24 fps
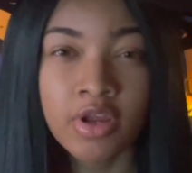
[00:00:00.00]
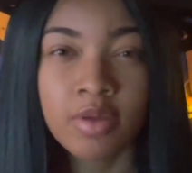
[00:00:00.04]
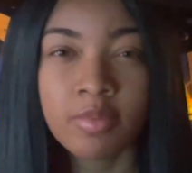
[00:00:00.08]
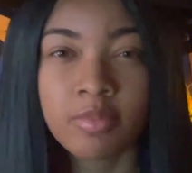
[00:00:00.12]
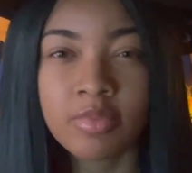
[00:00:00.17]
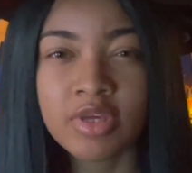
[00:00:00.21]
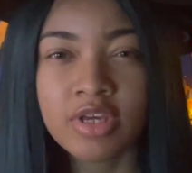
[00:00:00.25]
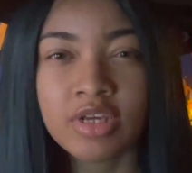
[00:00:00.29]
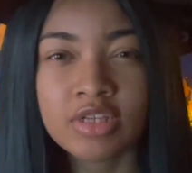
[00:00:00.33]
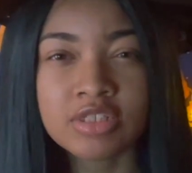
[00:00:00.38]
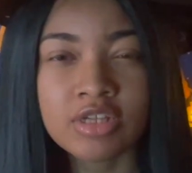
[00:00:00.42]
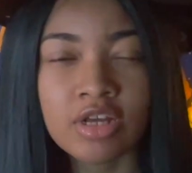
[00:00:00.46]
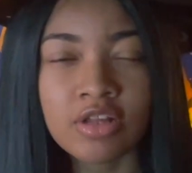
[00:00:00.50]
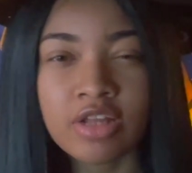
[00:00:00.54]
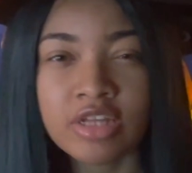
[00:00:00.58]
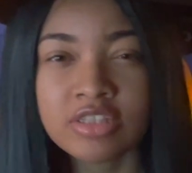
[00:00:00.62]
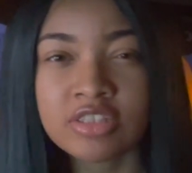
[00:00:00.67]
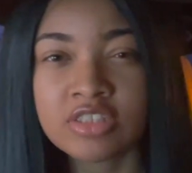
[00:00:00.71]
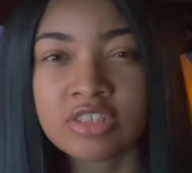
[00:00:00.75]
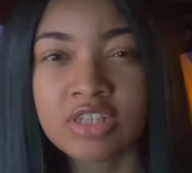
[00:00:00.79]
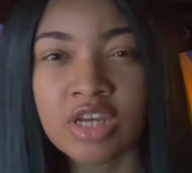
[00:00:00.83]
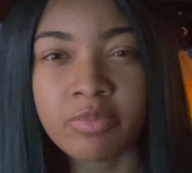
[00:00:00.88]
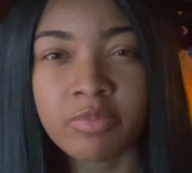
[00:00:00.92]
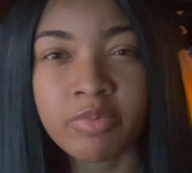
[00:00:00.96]
because all I had
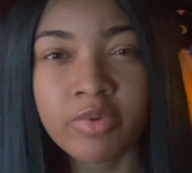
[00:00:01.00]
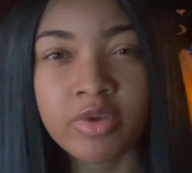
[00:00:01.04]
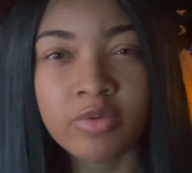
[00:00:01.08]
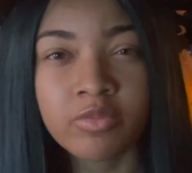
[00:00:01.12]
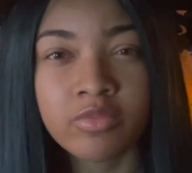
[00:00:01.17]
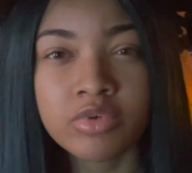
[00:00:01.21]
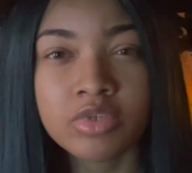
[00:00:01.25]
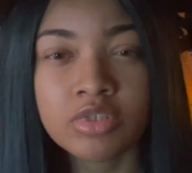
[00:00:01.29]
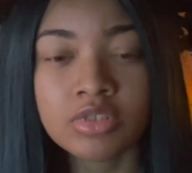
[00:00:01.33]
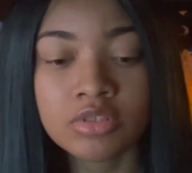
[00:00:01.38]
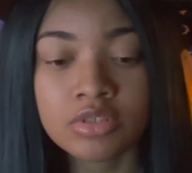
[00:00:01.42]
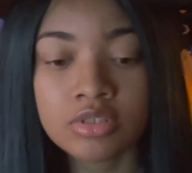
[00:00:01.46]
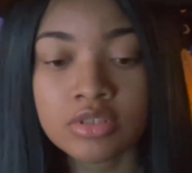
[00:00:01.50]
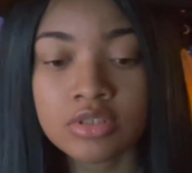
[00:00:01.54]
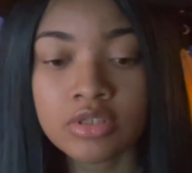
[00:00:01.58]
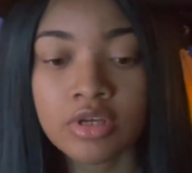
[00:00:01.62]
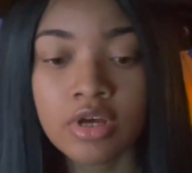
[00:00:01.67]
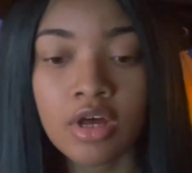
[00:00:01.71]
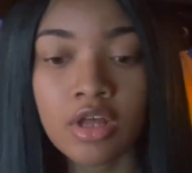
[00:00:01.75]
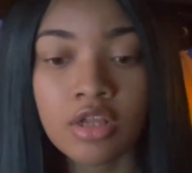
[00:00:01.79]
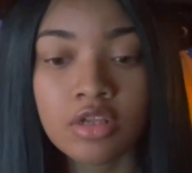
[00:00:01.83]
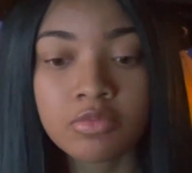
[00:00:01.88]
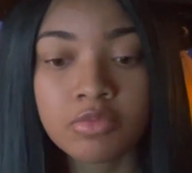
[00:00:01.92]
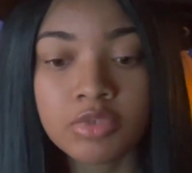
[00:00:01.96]
to type in was
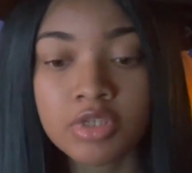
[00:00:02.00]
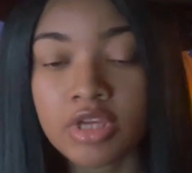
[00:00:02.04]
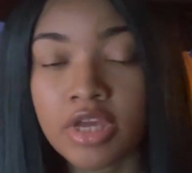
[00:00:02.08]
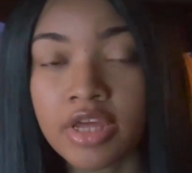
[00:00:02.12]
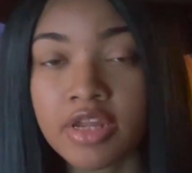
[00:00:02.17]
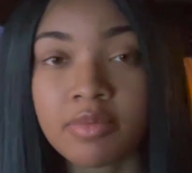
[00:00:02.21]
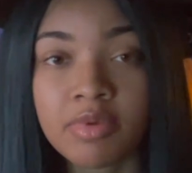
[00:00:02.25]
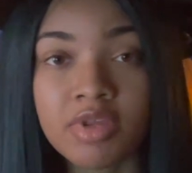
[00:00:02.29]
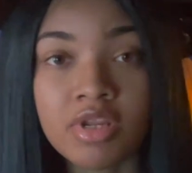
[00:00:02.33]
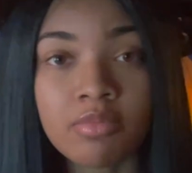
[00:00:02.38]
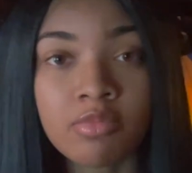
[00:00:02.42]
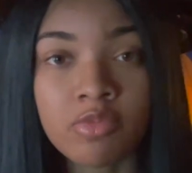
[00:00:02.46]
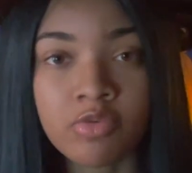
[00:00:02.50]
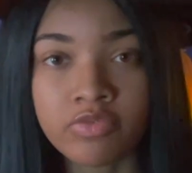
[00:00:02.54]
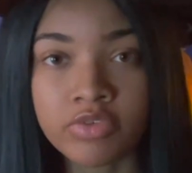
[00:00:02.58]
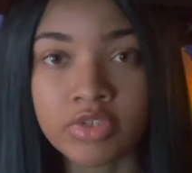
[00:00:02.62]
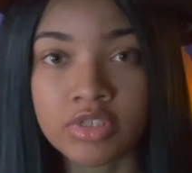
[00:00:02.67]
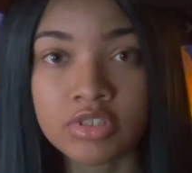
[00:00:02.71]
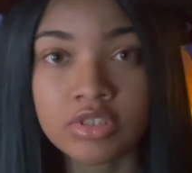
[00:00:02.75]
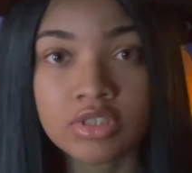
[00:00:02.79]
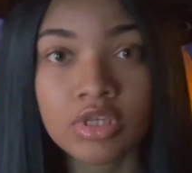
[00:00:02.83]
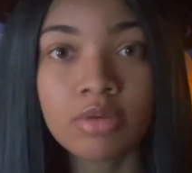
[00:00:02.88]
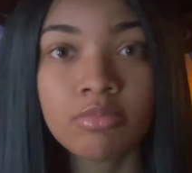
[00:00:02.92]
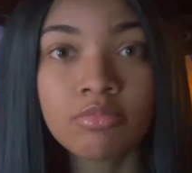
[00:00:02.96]
Halloween animated
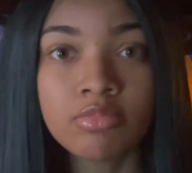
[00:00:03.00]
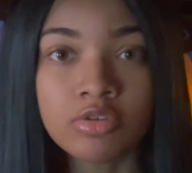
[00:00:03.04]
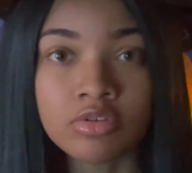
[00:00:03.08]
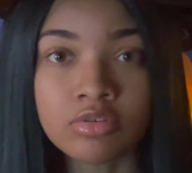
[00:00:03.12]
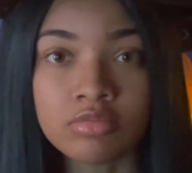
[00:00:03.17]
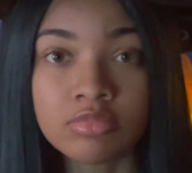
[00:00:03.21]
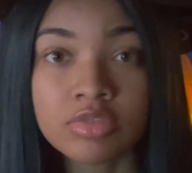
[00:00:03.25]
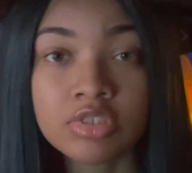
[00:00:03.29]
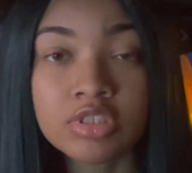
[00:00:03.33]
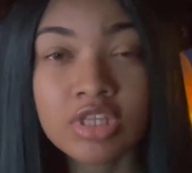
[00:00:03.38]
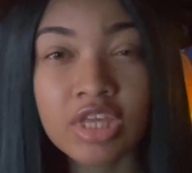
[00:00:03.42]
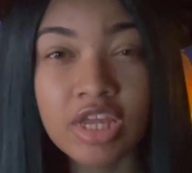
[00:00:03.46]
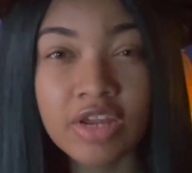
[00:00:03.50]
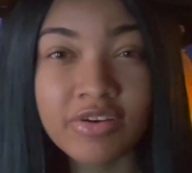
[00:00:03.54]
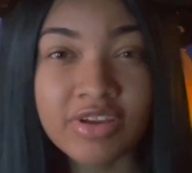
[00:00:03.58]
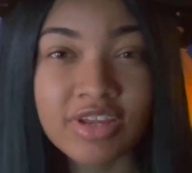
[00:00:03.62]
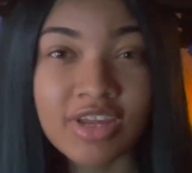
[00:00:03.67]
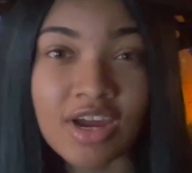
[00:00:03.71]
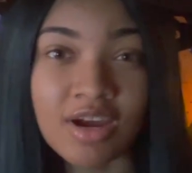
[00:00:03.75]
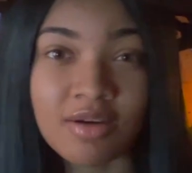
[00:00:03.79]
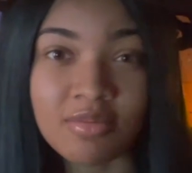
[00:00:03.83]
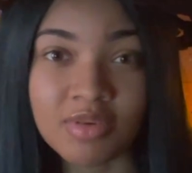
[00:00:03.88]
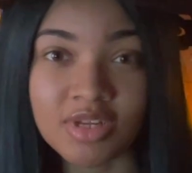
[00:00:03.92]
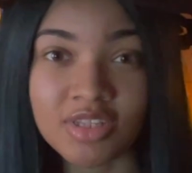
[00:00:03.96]
movies, and boom, Scary
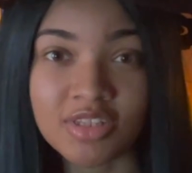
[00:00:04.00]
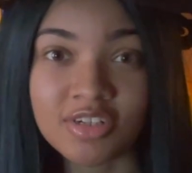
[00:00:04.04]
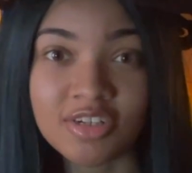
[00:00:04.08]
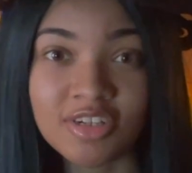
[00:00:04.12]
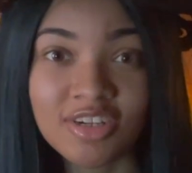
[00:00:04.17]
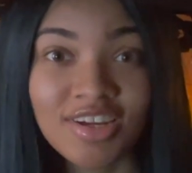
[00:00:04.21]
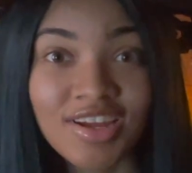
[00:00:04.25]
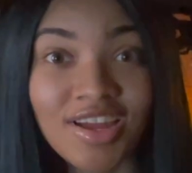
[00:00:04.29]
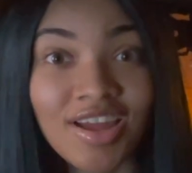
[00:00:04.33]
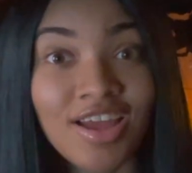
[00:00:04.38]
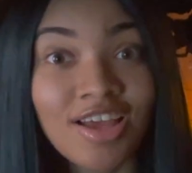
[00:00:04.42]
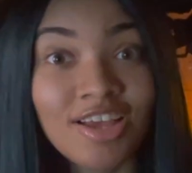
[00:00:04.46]
Godmother.